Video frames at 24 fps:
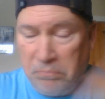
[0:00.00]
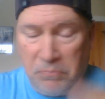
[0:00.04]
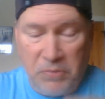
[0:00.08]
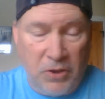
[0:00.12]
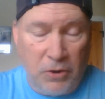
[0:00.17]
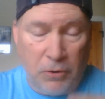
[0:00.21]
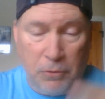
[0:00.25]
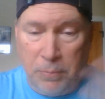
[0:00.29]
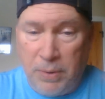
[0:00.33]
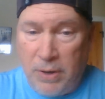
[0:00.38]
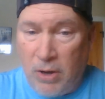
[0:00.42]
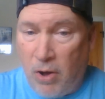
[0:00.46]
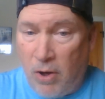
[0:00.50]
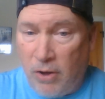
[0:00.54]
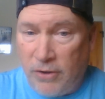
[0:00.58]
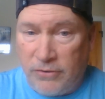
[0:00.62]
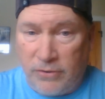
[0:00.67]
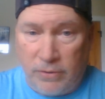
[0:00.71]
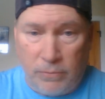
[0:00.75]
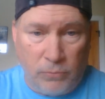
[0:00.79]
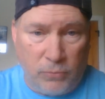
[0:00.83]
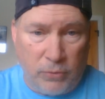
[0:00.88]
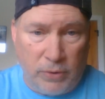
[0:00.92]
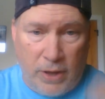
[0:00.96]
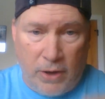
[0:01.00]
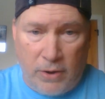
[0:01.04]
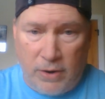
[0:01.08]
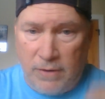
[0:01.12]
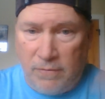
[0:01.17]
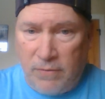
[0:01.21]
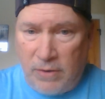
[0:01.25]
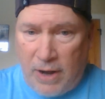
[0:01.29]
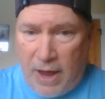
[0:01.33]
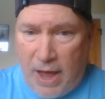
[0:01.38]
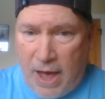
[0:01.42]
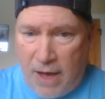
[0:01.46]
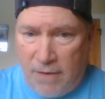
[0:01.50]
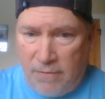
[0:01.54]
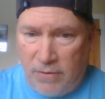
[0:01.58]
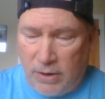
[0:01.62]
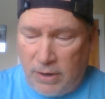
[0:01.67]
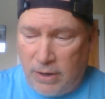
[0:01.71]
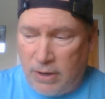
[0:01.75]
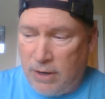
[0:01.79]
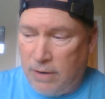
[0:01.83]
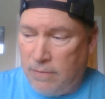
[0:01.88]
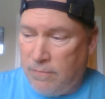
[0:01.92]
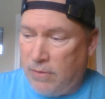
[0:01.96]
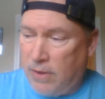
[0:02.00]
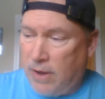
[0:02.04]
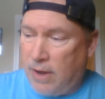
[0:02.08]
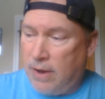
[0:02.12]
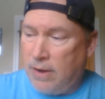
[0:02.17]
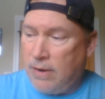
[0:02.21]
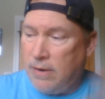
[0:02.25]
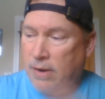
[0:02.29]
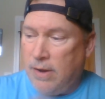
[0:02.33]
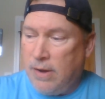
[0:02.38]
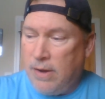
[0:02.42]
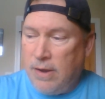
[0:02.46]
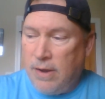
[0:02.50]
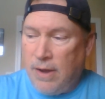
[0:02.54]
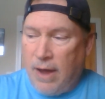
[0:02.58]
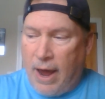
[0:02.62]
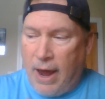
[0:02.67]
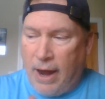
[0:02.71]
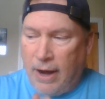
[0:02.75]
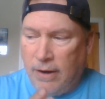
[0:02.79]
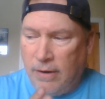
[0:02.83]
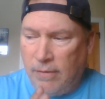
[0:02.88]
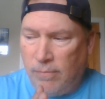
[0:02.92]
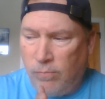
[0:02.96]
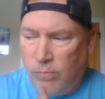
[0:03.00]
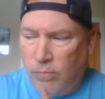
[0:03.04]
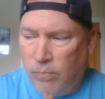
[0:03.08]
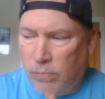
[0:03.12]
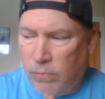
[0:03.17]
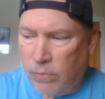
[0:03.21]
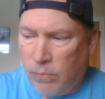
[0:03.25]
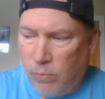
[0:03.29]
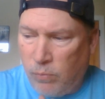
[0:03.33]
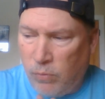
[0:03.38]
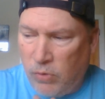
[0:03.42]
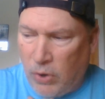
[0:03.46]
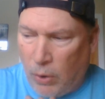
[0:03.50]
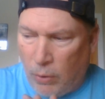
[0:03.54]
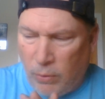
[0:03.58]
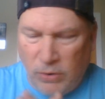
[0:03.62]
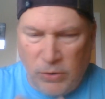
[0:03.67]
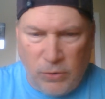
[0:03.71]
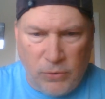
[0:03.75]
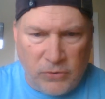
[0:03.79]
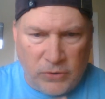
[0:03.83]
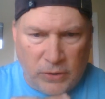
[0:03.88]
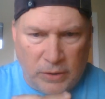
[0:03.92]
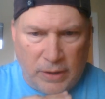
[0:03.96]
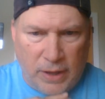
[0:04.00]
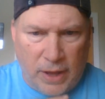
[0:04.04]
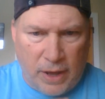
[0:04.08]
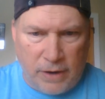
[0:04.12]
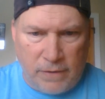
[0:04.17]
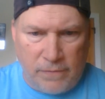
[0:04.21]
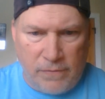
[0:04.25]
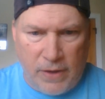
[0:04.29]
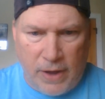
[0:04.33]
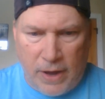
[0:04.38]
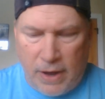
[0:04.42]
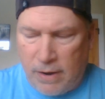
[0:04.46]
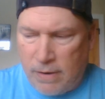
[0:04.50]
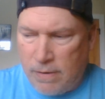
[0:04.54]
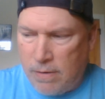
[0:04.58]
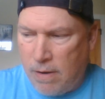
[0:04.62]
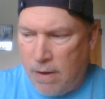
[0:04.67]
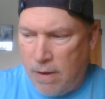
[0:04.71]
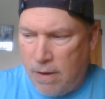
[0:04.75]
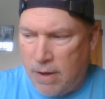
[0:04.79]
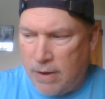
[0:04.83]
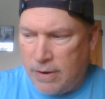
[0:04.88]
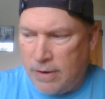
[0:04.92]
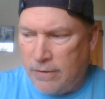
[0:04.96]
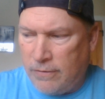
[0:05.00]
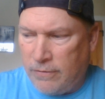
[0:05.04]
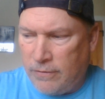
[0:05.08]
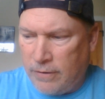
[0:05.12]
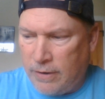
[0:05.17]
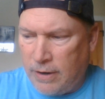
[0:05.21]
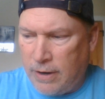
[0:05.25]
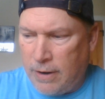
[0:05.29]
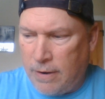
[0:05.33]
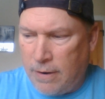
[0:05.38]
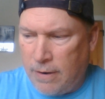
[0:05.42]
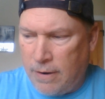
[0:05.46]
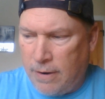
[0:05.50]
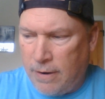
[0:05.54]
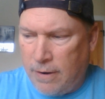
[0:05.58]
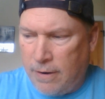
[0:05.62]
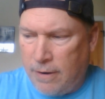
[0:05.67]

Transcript: It'll be awesome without even having any of that. I don't use a lot of that honestly.